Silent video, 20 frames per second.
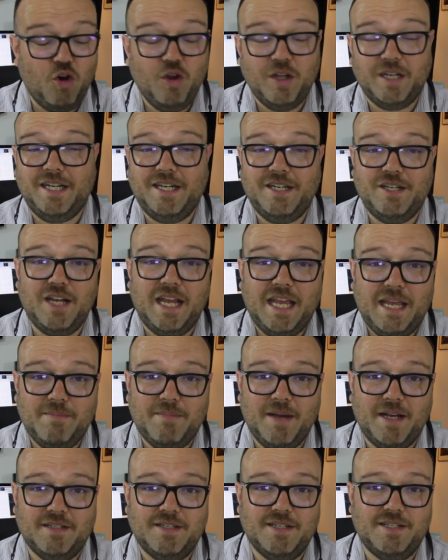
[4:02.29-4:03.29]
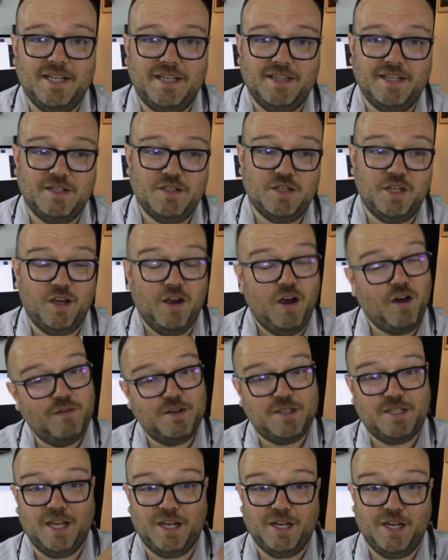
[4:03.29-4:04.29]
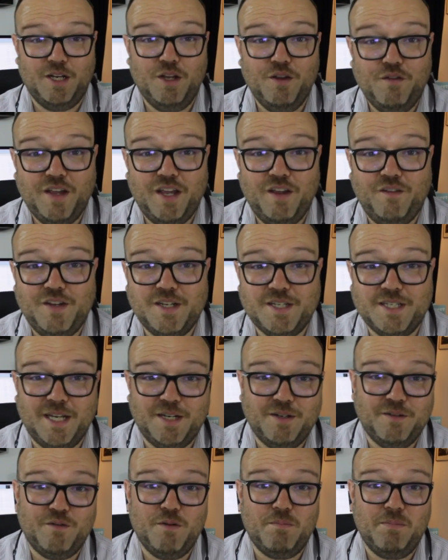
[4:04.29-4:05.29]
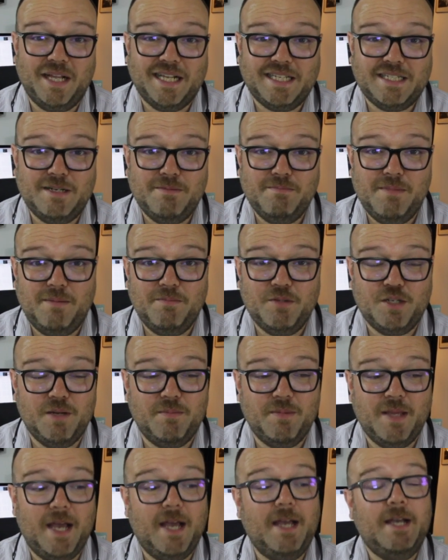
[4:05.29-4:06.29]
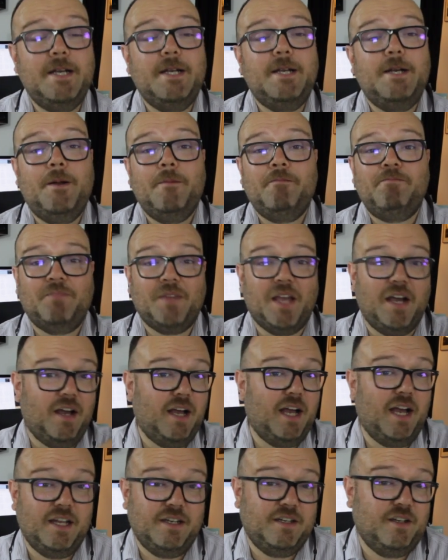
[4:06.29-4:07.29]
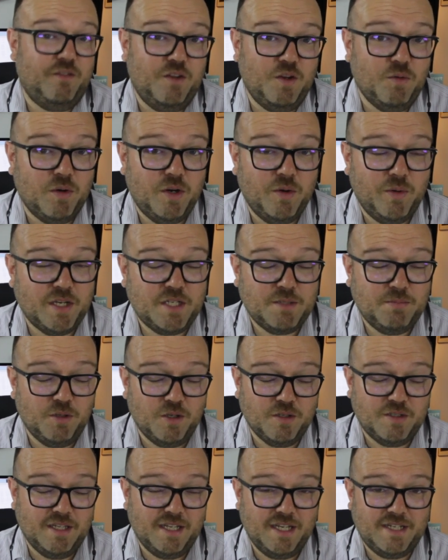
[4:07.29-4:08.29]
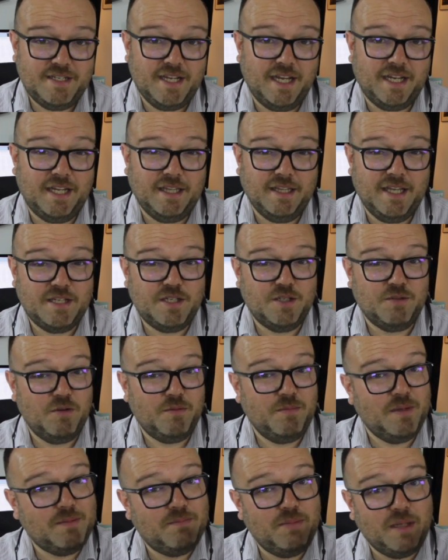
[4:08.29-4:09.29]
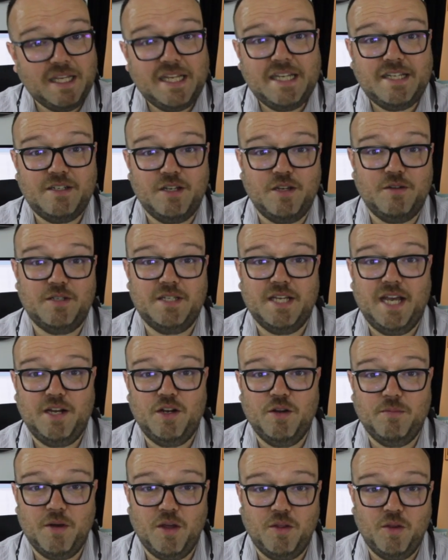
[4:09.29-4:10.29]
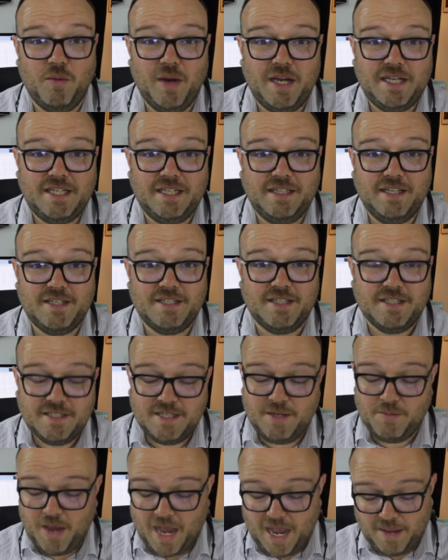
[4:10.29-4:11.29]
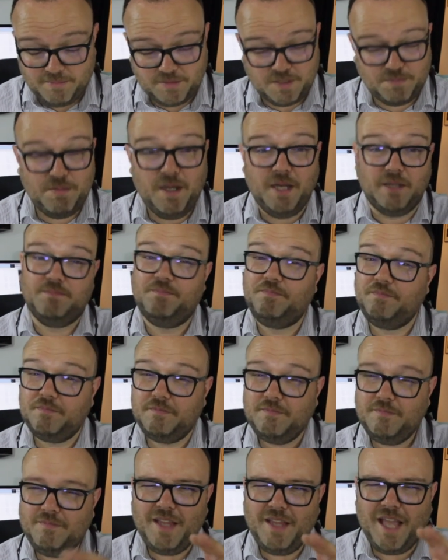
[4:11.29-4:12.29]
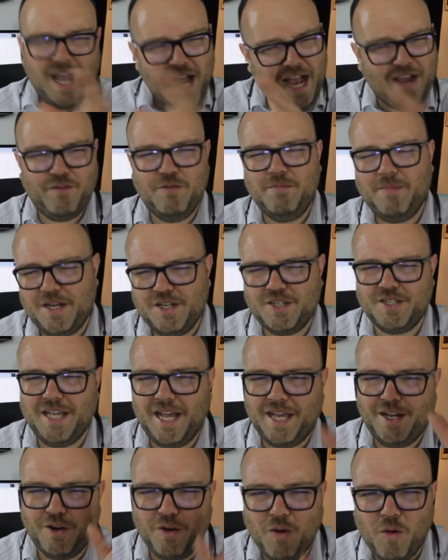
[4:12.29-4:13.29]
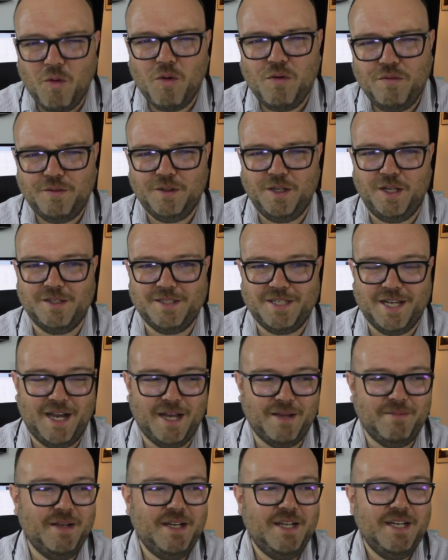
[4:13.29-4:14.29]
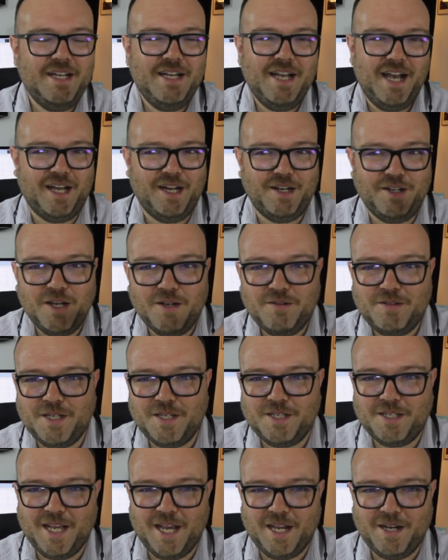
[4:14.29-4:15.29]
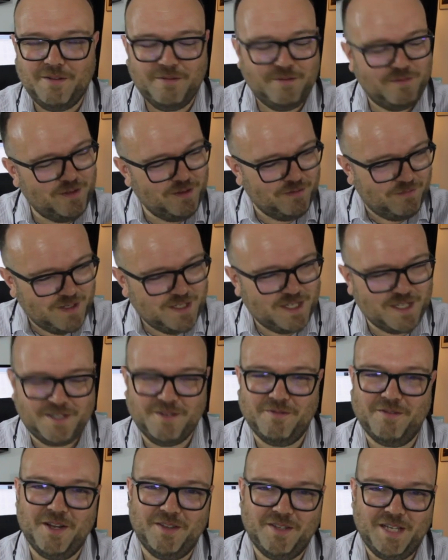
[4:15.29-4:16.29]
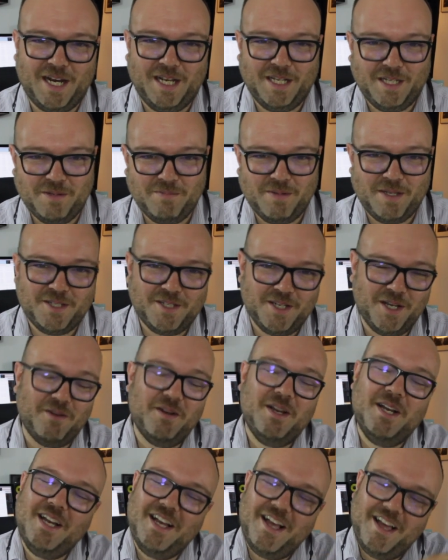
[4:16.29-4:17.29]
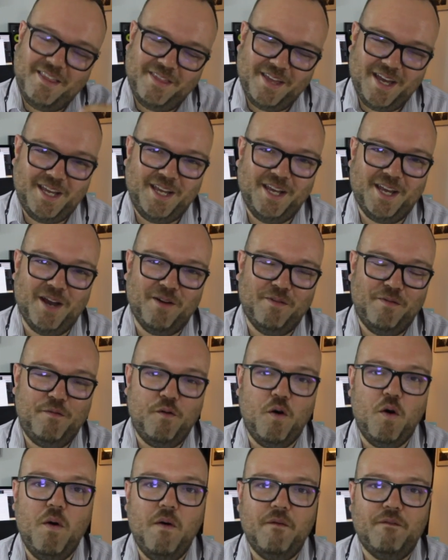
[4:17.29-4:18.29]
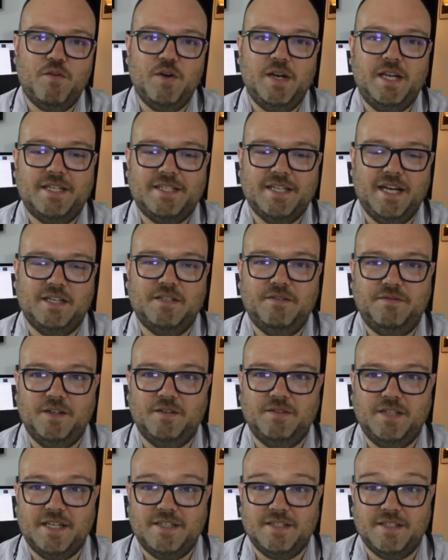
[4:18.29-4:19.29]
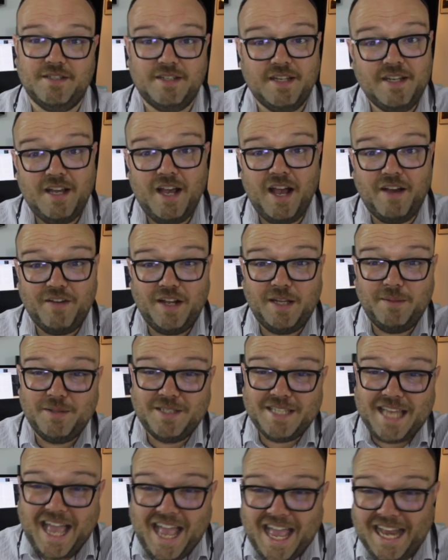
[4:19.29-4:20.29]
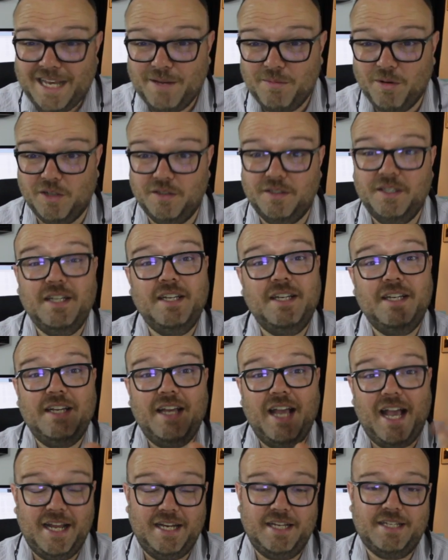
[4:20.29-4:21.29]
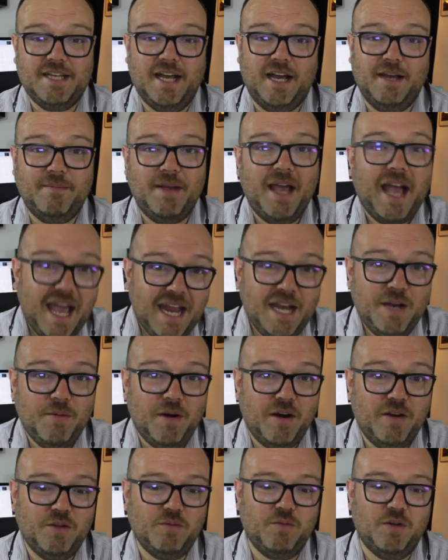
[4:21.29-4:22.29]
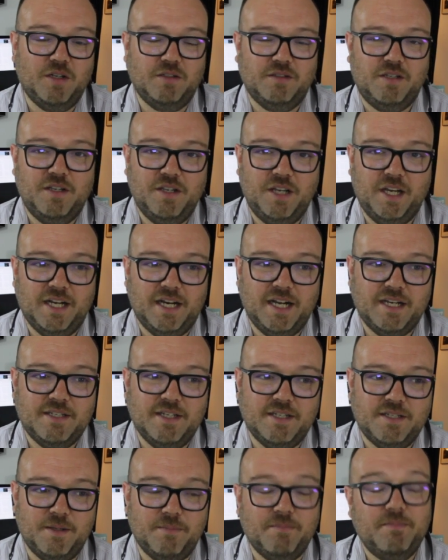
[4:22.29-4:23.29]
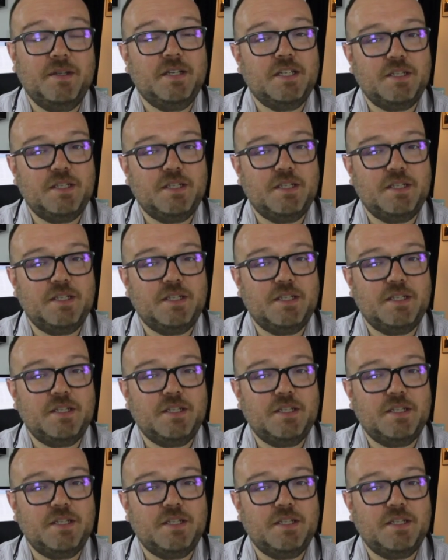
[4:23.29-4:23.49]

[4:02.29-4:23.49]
All I need is your email to send that to you. Obviously, I'd love it if you signed up for platinum membership there. And if you want to explore taking lessons with me, please do sign up on the waiting list and see what happens. But I haven't mentioned that in an awful long time, and I noticed kind of the visits have gone down a little bit. So there you go. 4 free saxophone lessons available to anyone, anytime, anywhere in the world, you can access them.